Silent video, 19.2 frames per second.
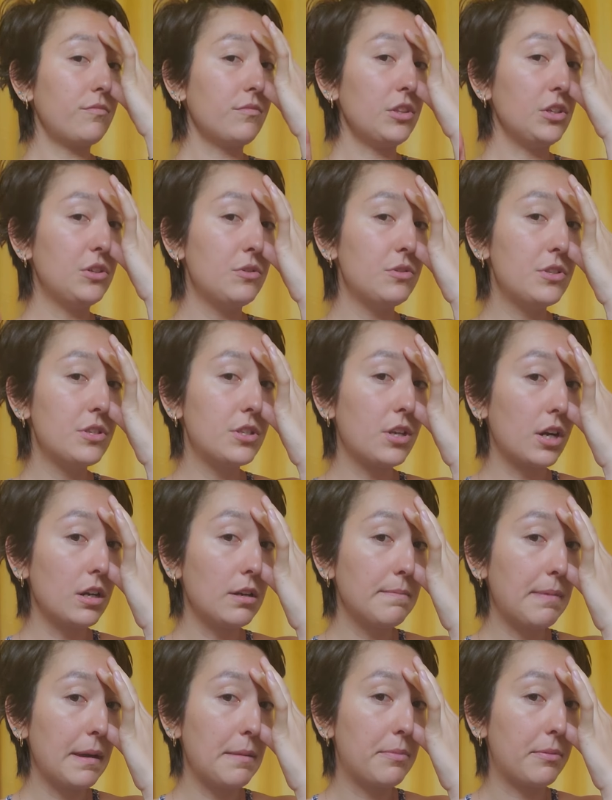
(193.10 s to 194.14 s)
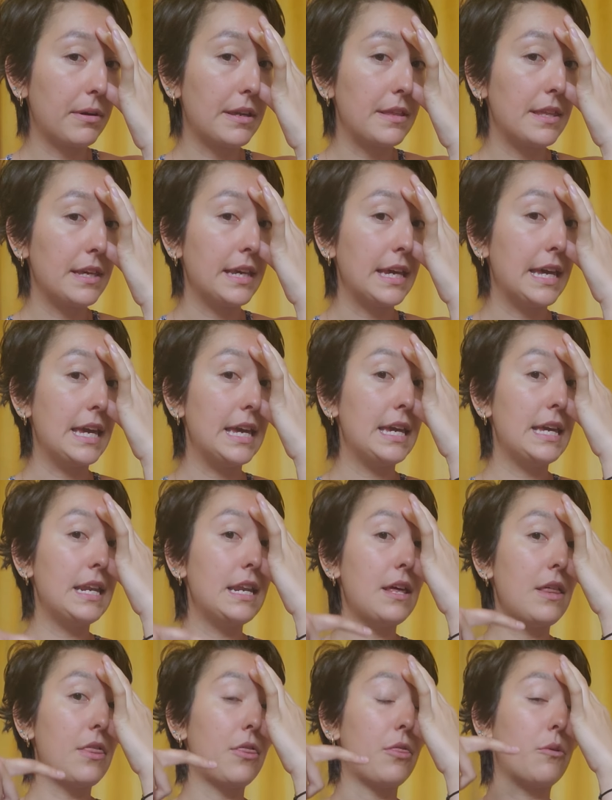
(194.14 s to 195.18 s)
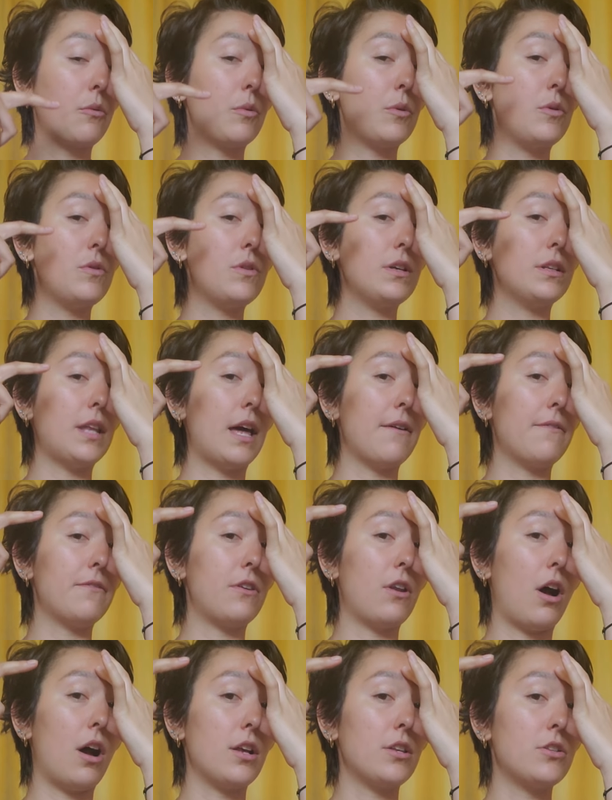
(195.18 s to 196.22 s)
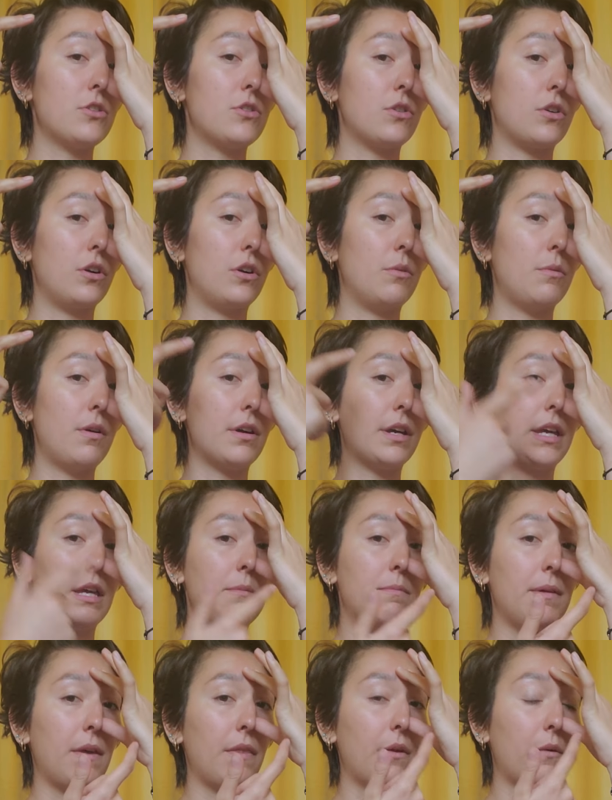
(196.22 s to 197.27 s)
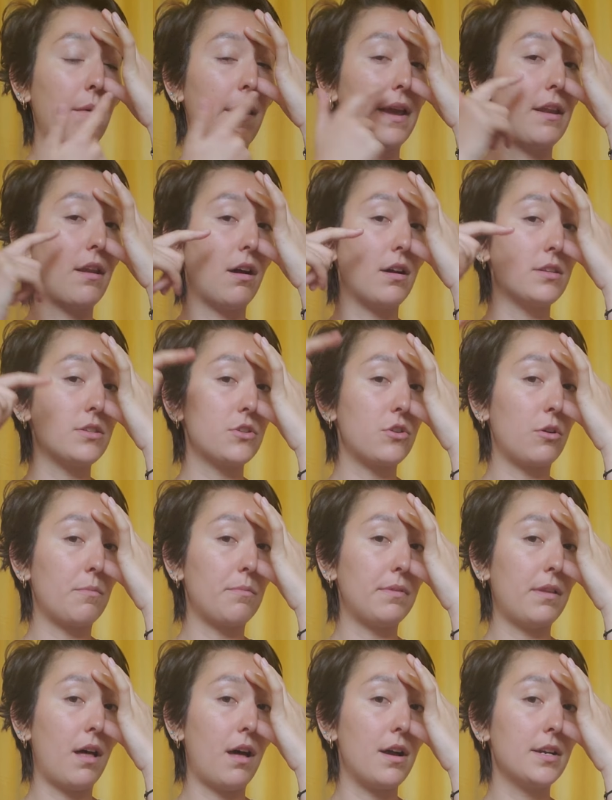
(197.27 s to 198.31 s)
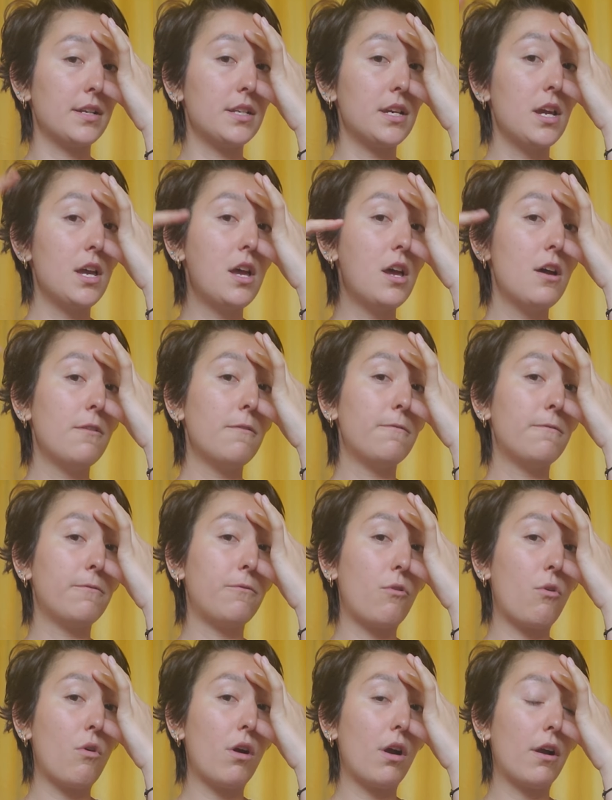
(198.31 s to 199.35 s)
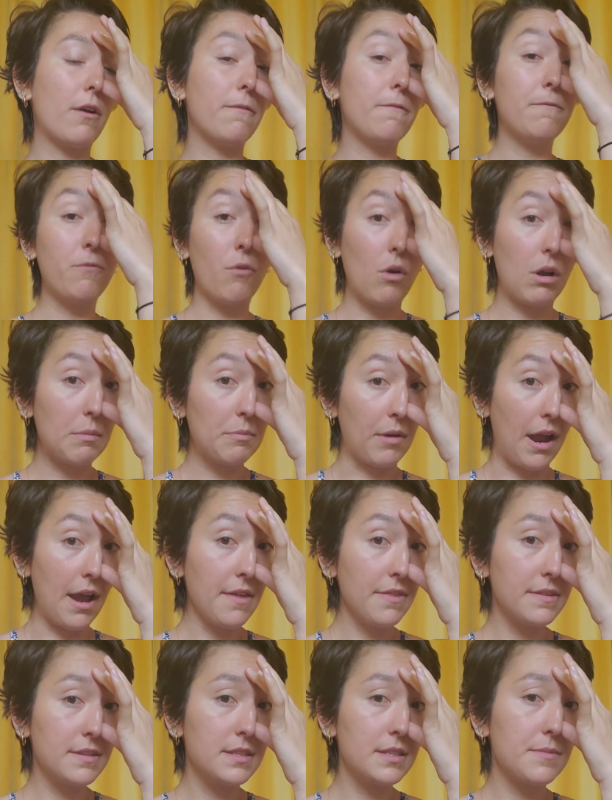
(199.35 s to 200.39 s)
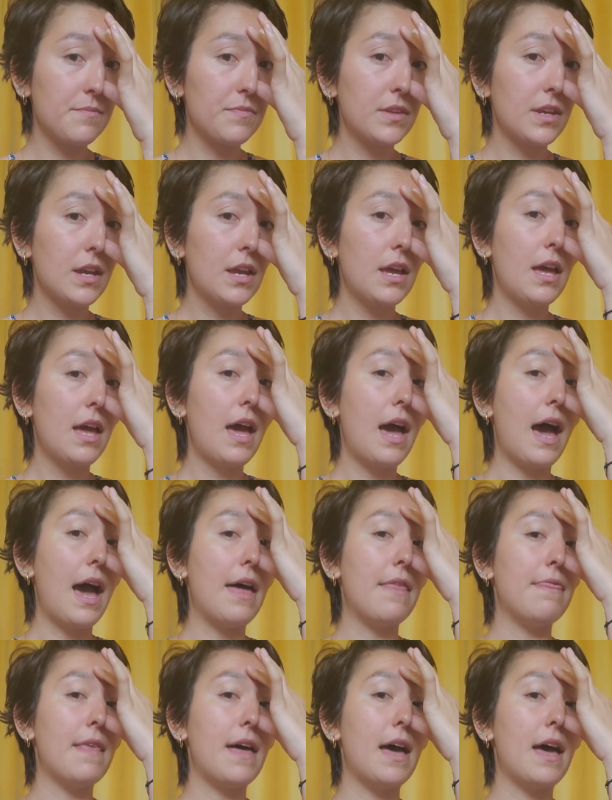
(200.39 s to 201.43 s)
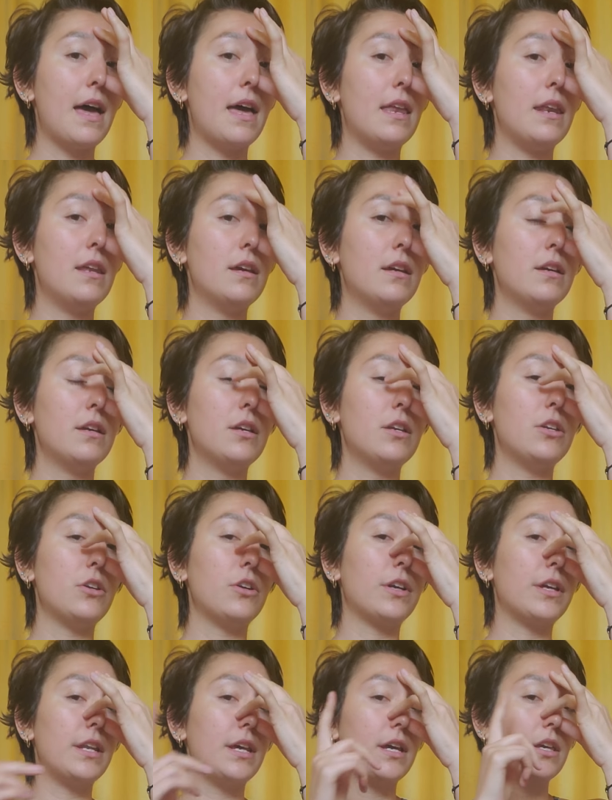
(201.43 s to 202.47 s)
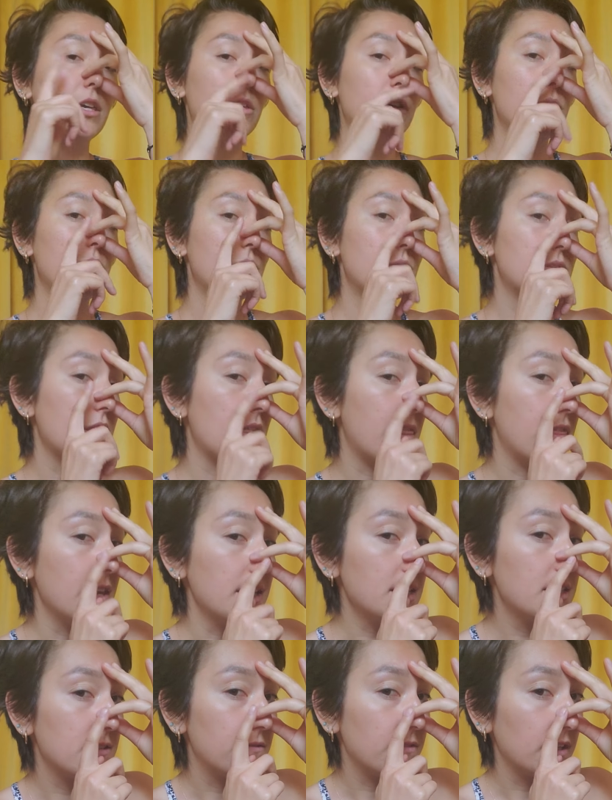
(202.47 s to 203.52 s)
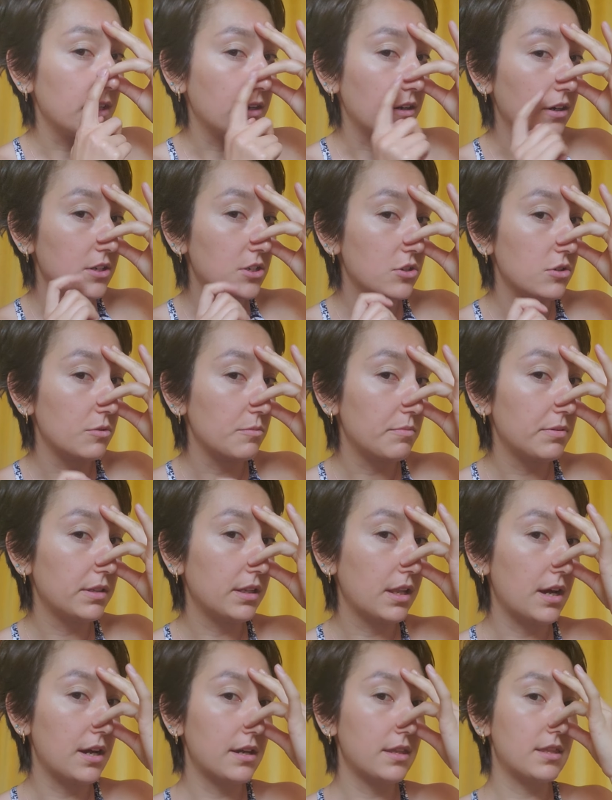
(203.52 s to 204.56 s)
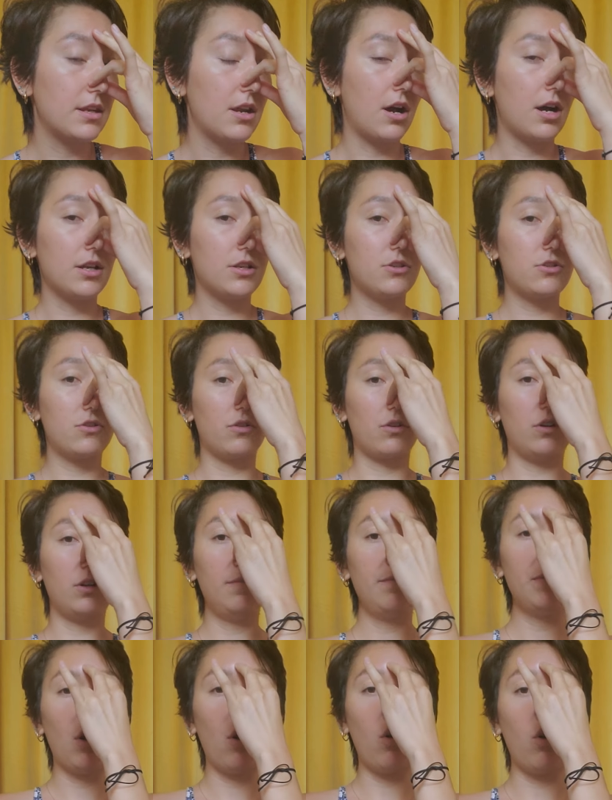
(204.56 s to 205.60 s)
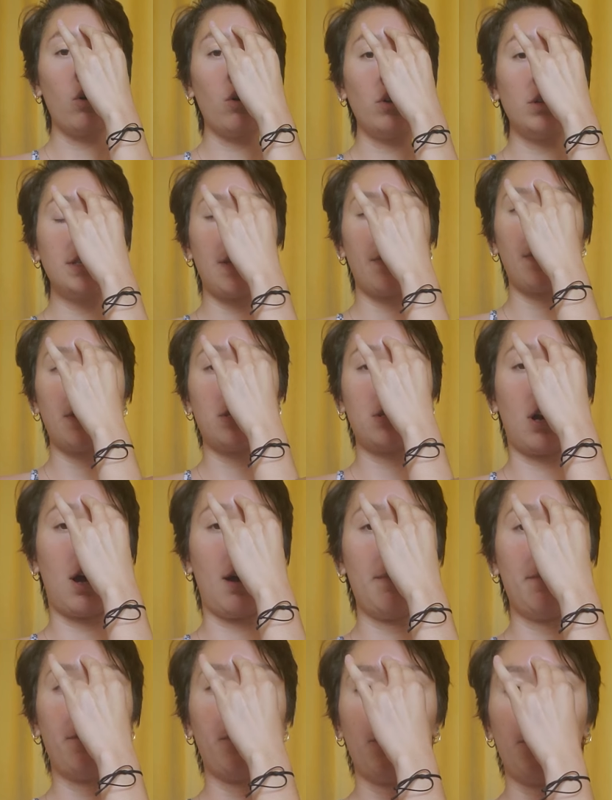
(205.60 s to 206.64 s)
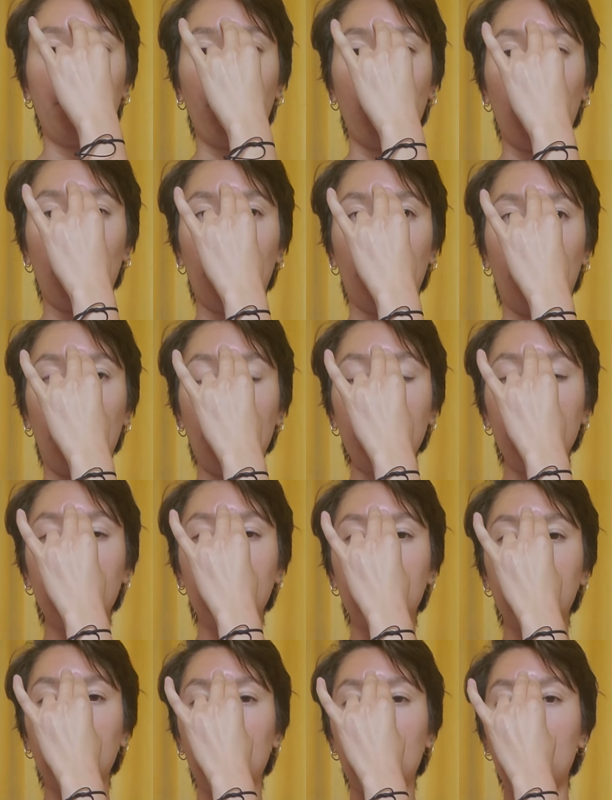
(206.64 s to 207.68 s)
you start by breathing in through the left nostril while keeping the right nostril plugged for 4 breaths. And then you're going to use this finger to plug the nostril, hold at the top for 4 breaths,